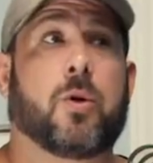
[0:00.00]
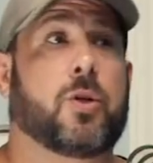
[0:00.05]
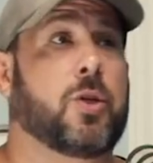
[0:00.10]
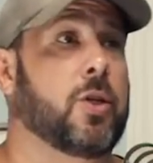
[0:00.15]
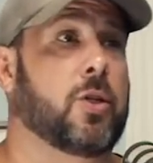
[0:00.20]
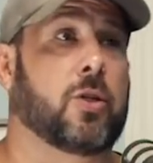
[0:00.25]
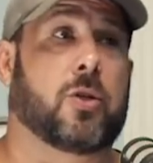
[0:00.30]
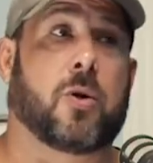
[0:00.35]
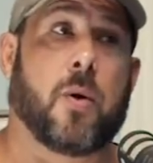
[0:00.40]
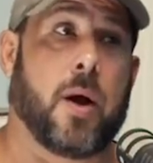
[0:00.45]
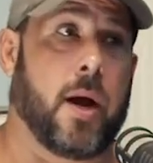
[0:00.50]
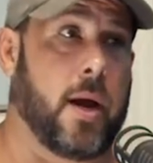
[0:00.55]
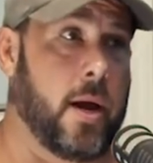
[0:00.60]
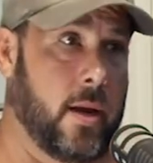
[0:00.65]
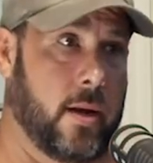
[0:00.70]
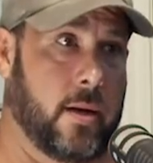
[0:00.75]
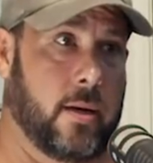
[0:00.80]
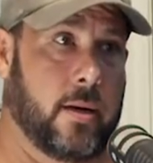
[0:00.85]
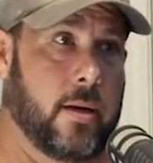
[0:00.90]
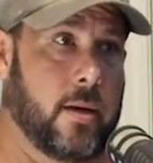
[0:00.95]
Which is great.
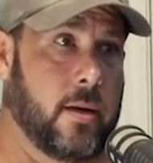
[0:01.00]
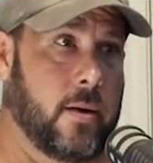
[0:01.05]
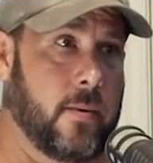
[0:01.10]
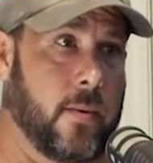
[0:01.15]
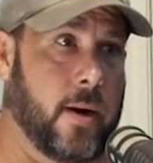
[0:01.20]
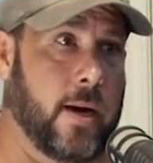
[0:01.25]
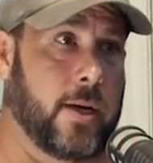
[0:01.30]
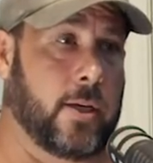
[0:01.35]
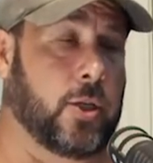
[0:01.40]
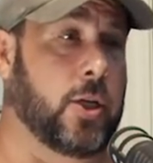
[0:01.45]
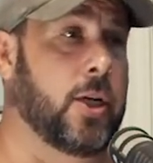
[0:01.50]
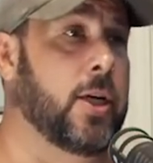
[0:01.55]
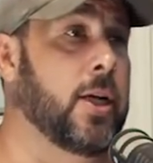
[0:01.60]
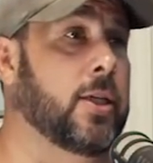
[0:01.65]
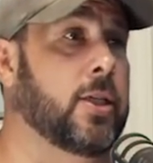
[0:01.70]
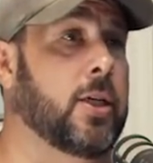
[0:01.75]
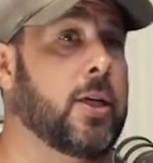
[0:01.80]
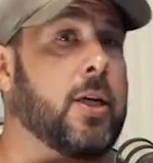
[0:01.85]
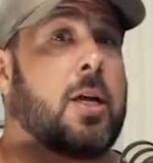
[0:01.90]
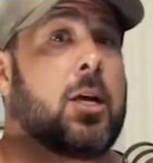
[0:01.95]
Right? She
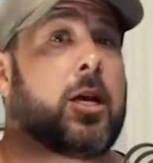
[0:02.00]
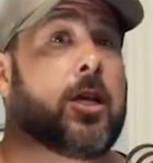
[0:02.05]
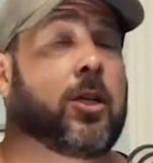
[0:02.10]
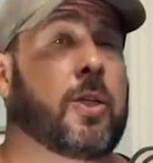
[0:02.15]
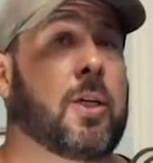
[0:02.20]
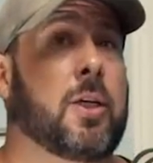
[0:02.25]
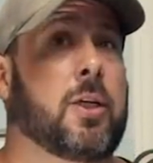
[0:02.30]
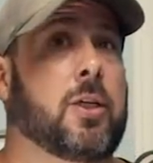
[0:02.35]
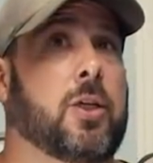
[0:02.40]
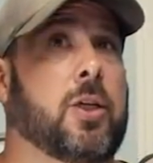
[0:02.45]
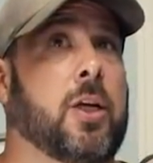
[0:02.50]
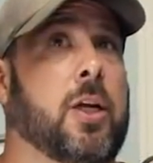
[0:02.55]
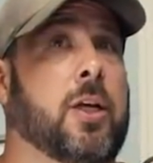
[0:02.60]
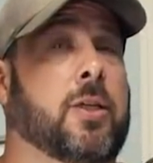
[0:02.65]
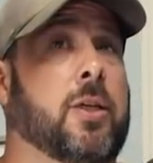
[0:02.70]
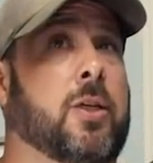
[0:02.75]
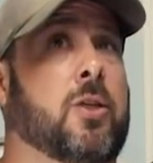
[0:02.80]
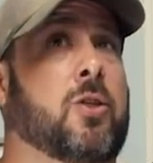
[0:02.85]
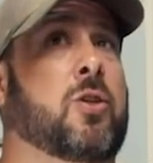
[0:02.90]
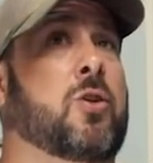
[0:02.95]
doesn't
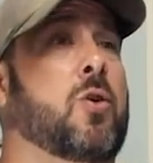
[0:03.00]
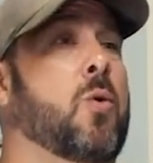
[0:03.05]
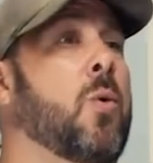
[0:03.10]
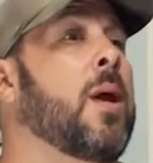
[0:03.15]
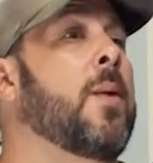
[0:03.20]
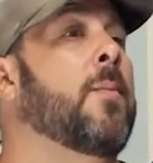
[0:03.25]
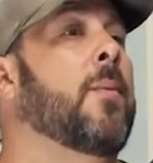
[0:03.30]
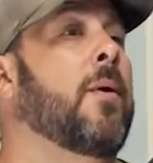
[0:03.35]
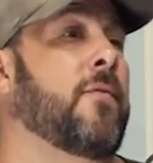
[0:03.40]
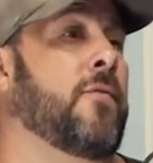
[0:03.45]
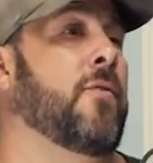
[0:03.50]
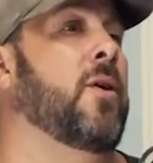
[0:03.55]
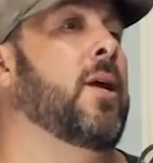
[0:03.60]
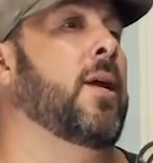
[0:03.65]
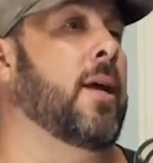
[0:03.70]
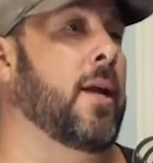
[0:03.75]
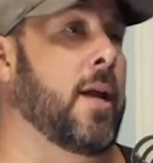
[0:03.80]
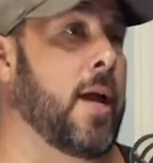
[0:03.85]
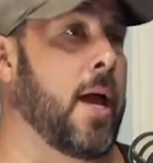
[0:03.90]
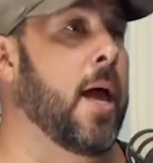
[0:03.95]
scream her
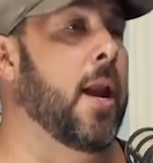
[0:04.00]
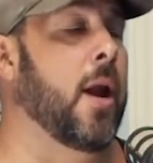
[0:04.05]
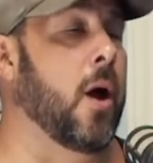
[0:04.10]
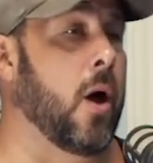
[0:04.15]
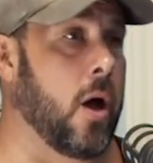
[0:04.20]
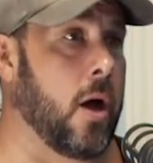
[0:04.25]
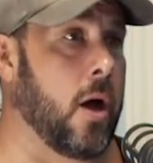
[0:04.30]
freaking head off.